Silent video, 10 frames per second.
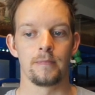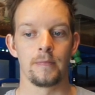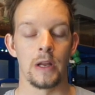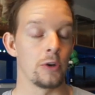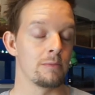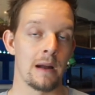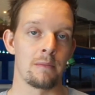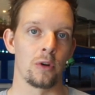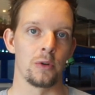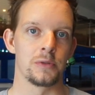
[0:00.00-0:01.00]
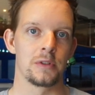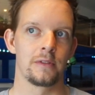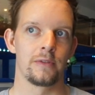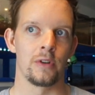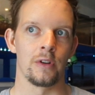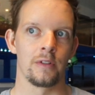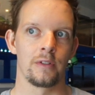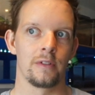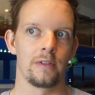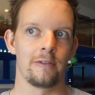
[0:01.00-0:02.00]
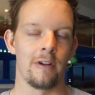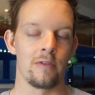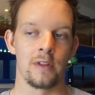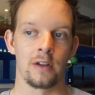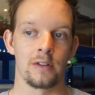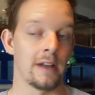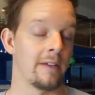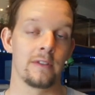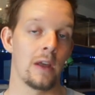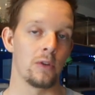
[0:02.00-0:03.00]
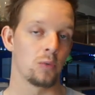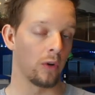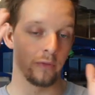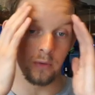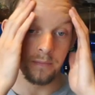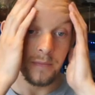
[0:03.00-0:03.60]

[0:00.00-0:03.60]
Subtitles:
you know, to Mad Mongoose for everything, because they were just wonderful.